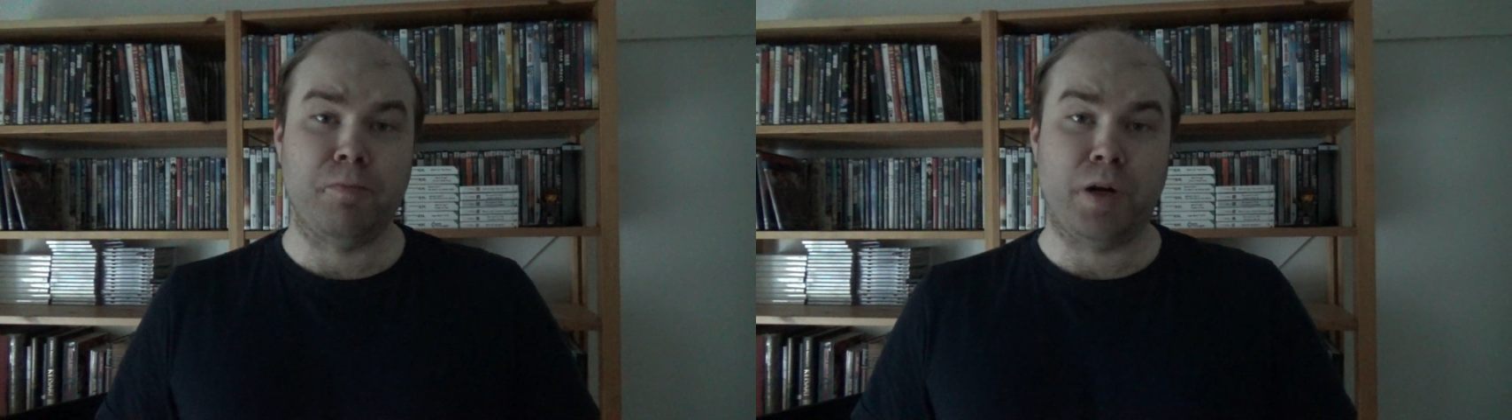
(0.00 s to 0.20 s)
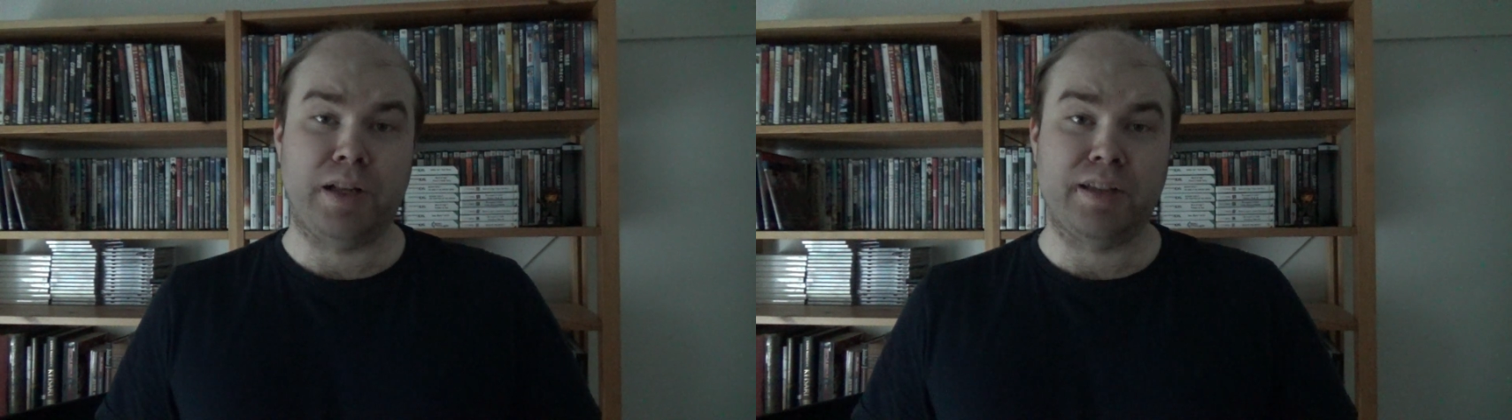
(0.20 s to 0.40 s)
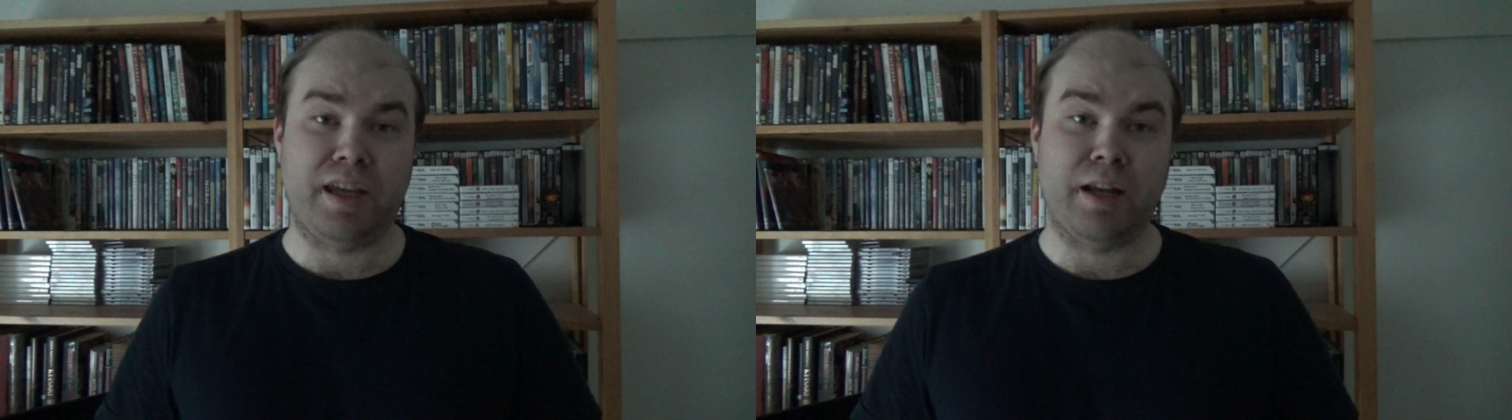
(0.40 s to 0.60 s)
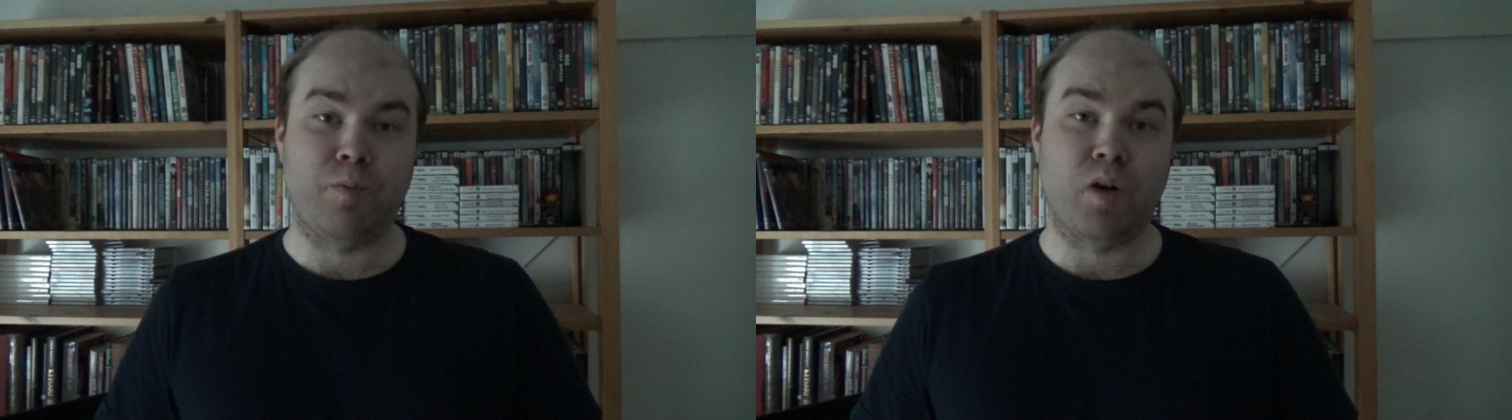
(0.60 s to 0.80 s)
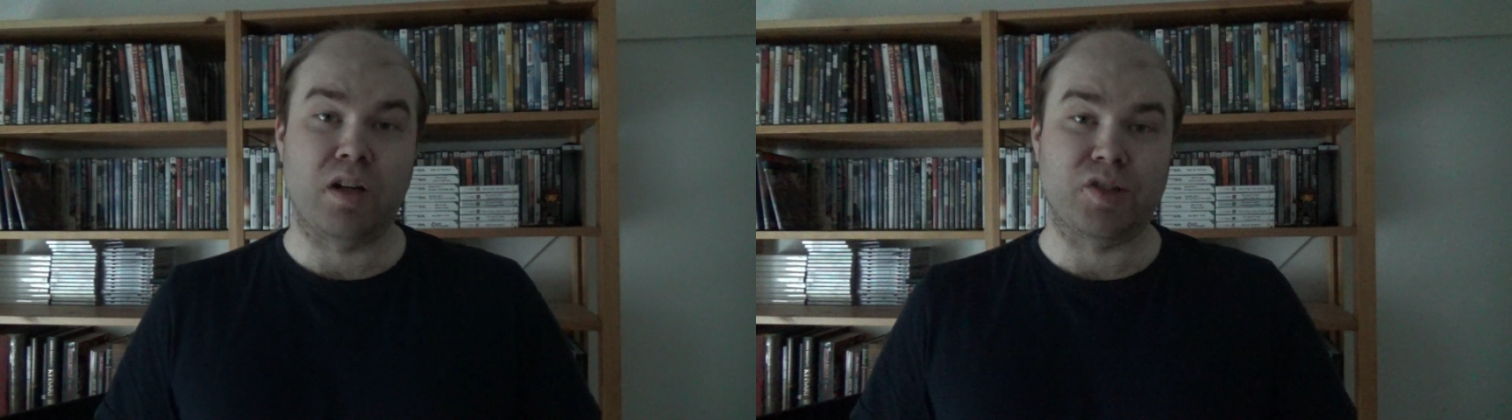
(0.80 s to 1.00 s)
while they
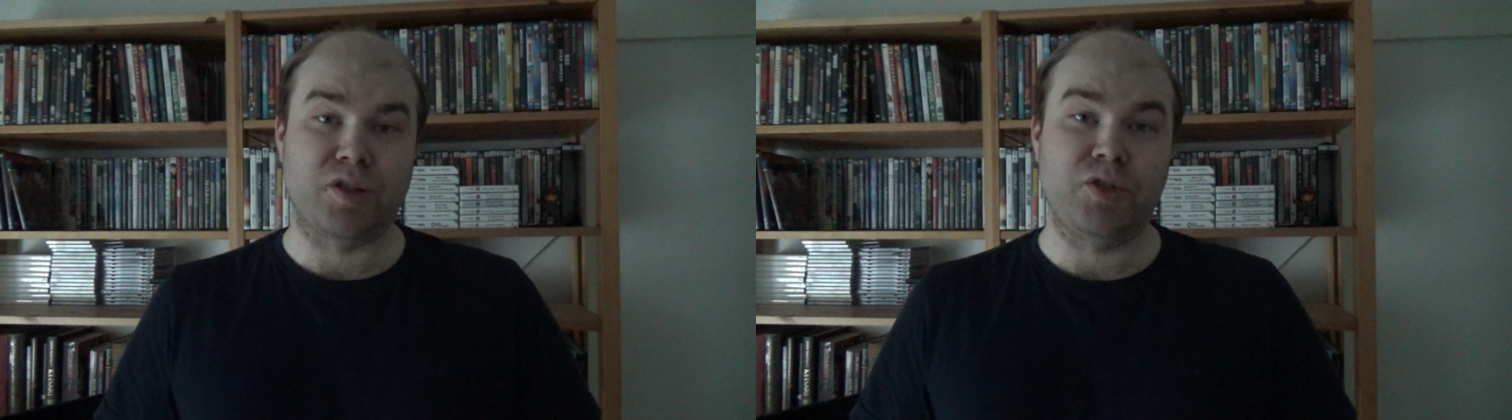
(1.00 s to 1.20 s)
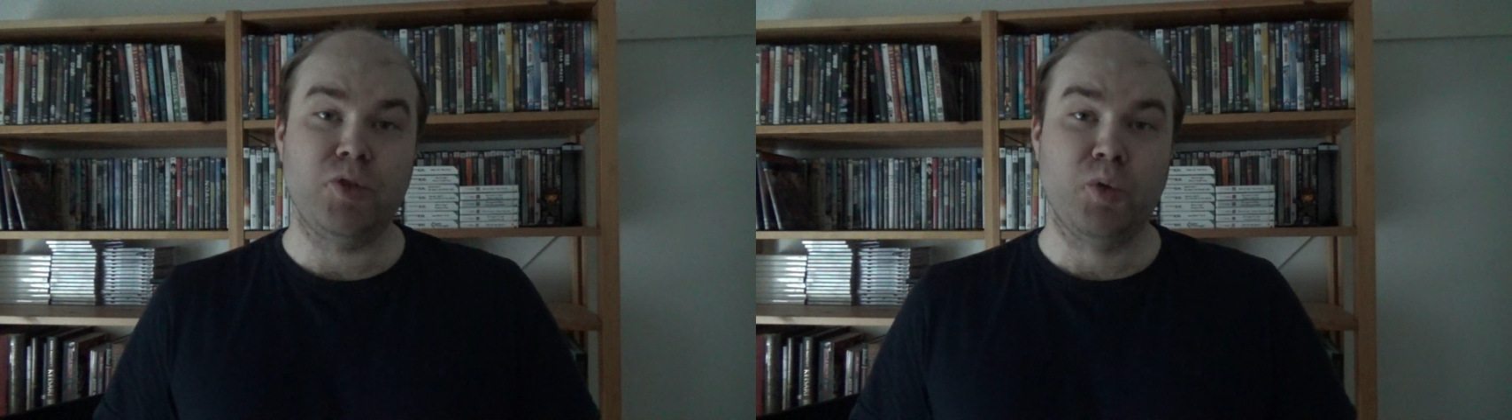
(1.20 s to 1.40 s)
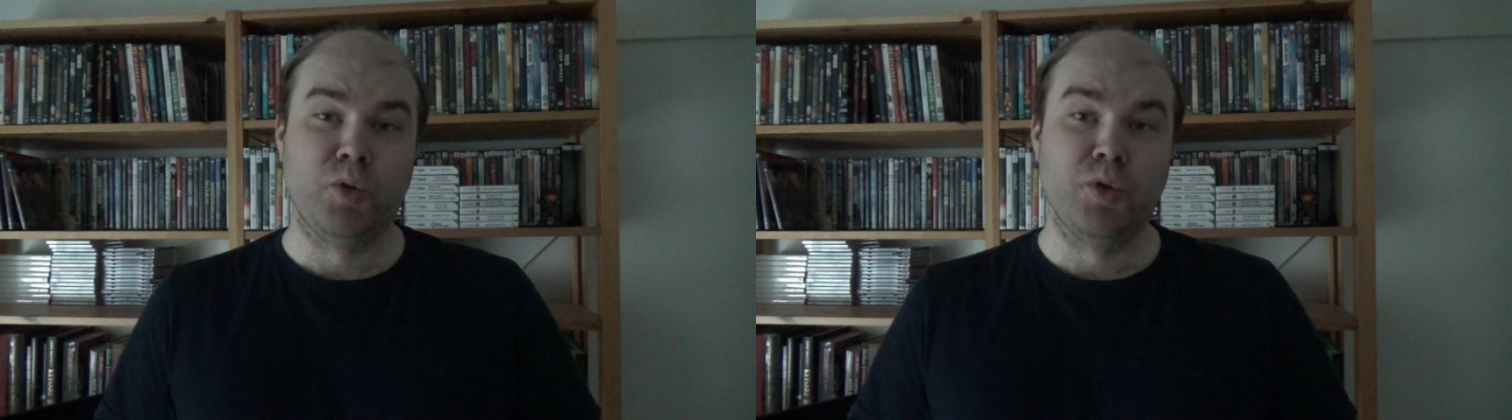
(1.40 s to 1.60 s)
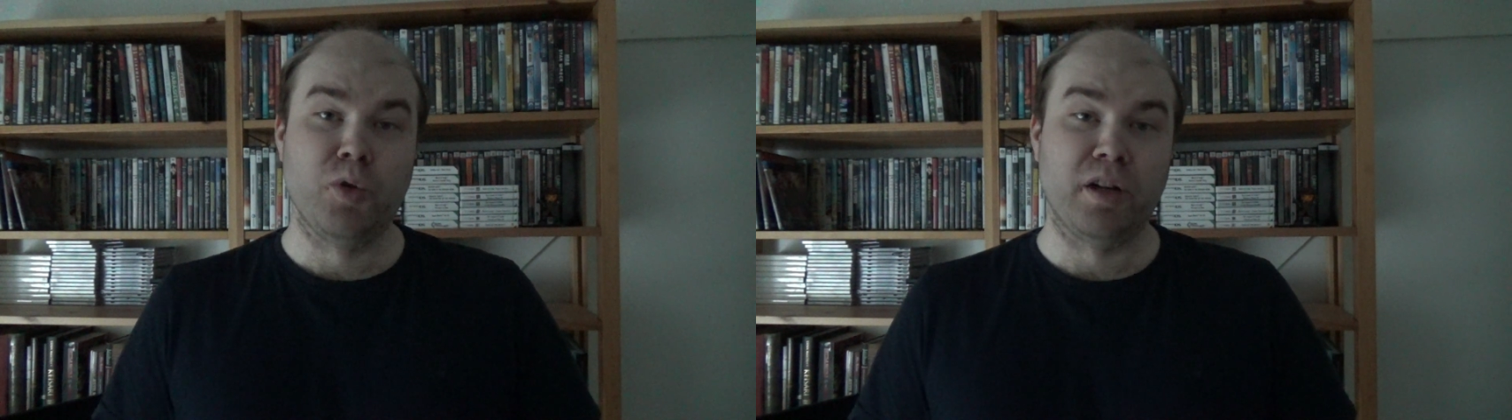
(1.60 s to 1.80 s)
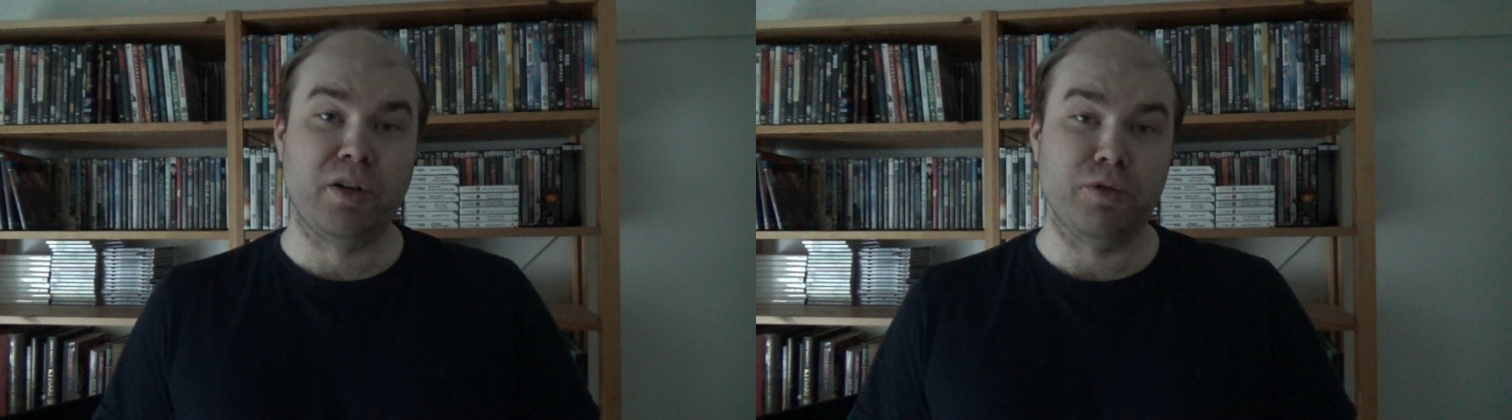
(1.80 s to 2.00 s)
can one-shot you, you
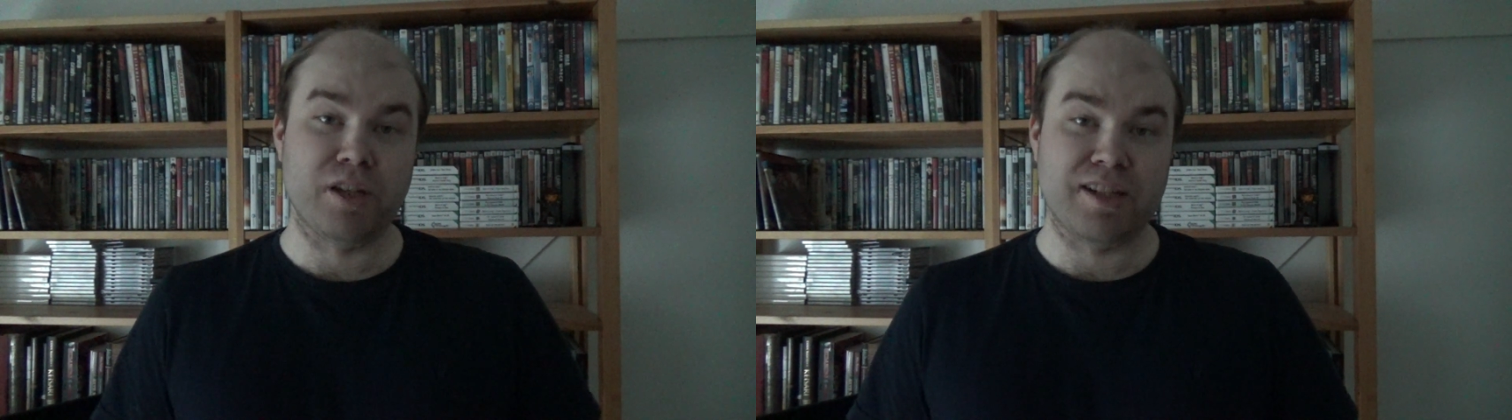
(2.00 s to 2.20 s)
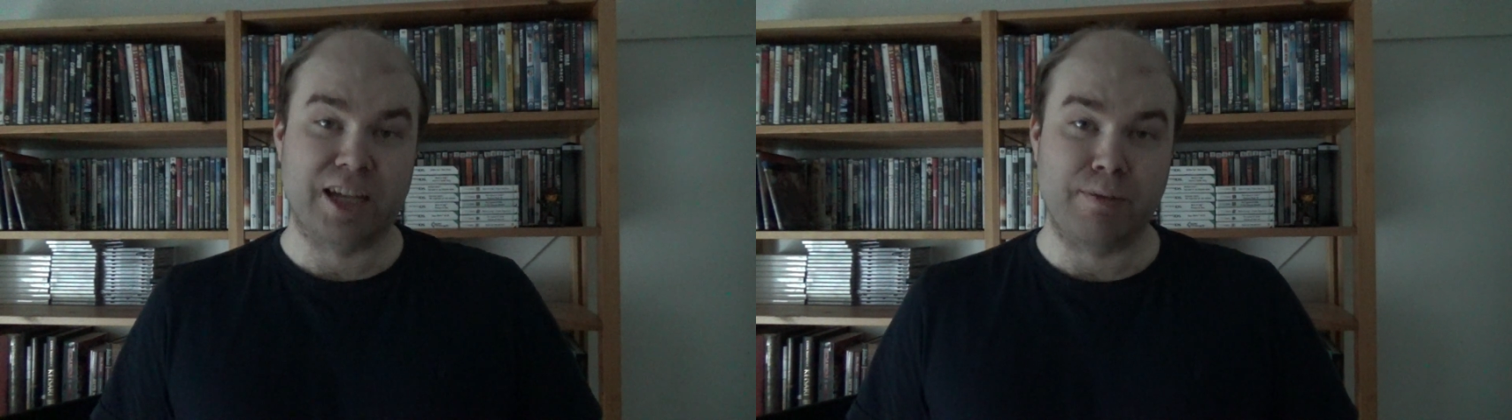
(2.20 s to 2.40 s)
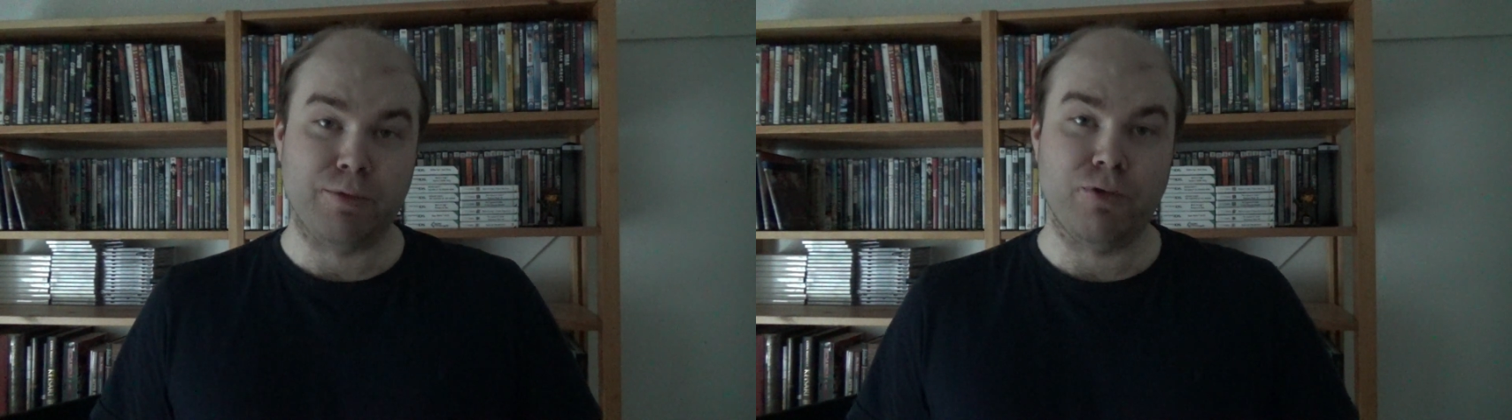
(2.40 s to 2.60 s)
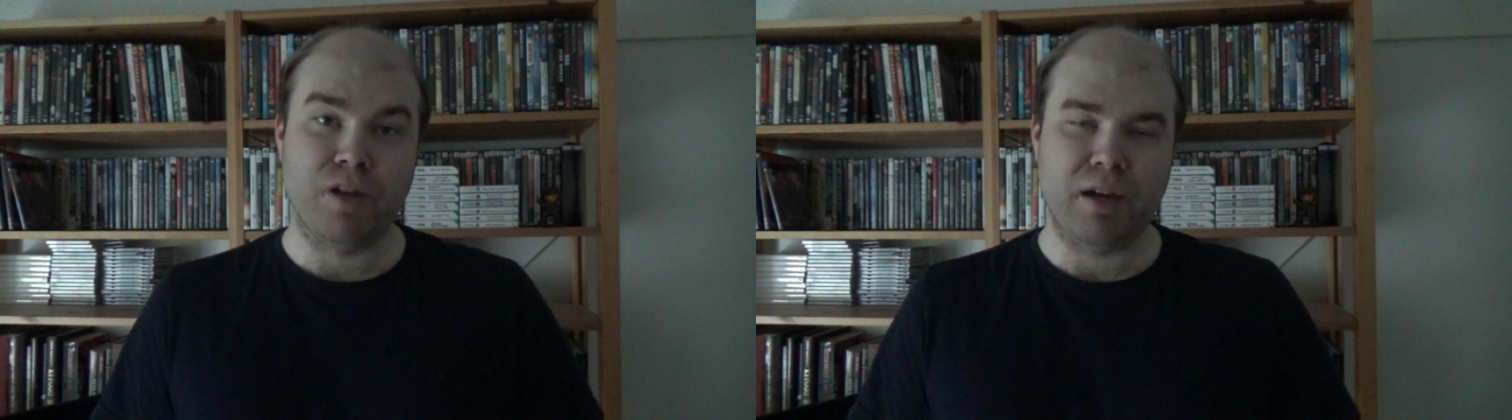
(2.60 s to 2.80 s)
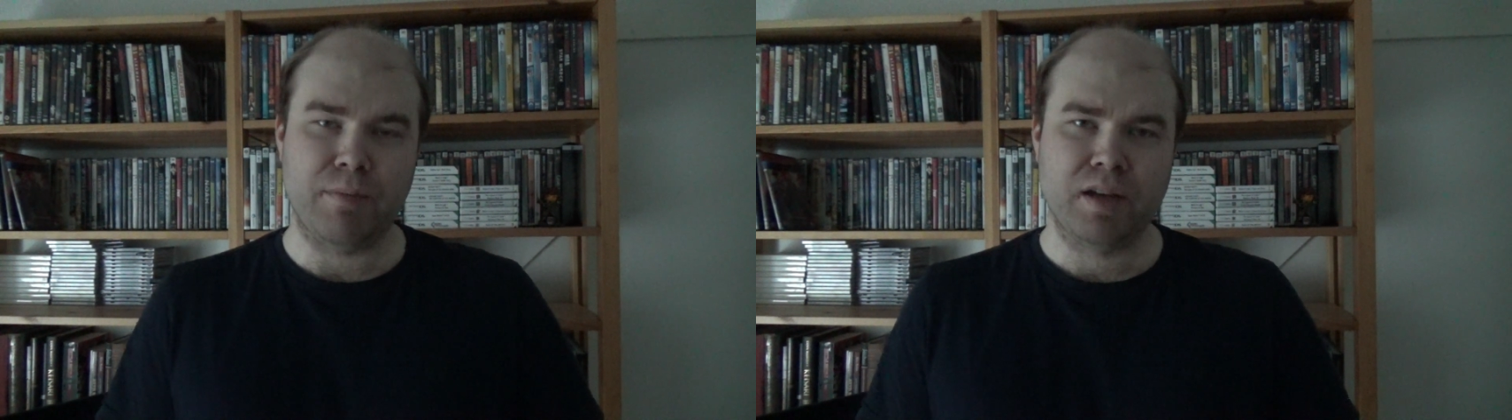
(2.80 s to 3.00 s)
can do the same to
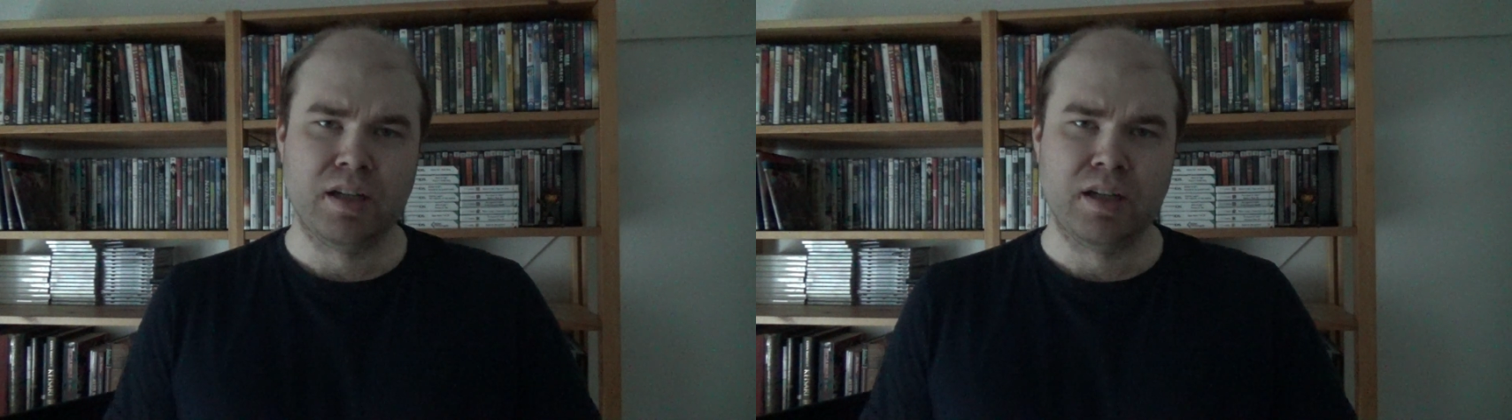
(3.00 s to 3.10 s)
them.